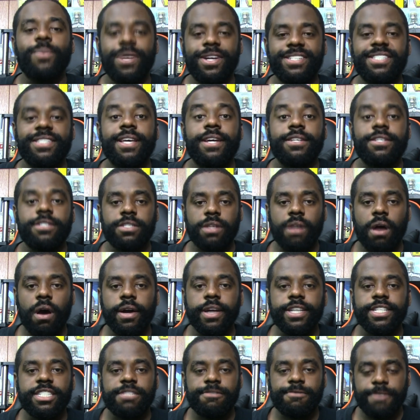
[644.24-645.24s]
once I saw
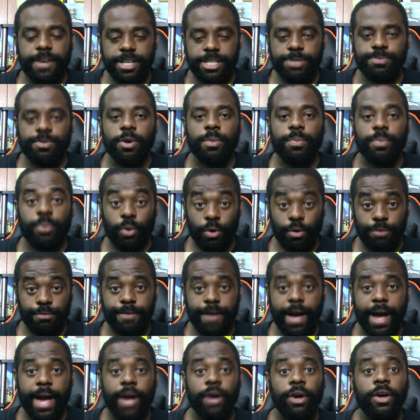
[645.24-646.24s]
his Facebook
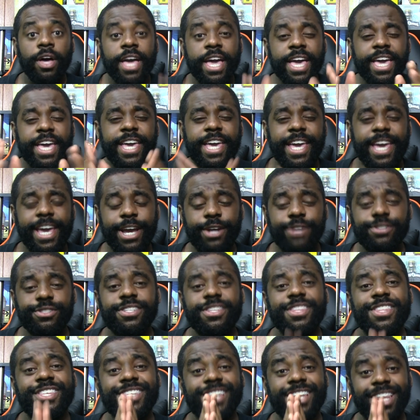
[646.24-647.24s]
profile. Here's
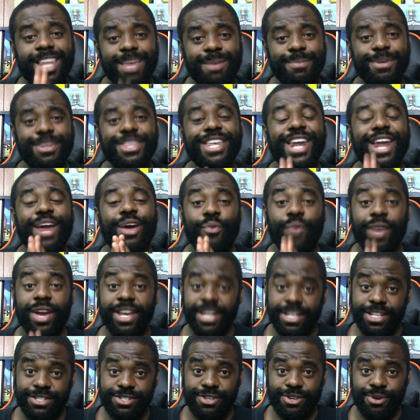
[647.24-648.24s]
the dilemma that I
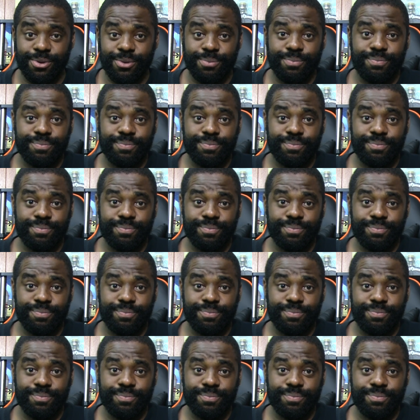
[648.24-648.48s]
ran into.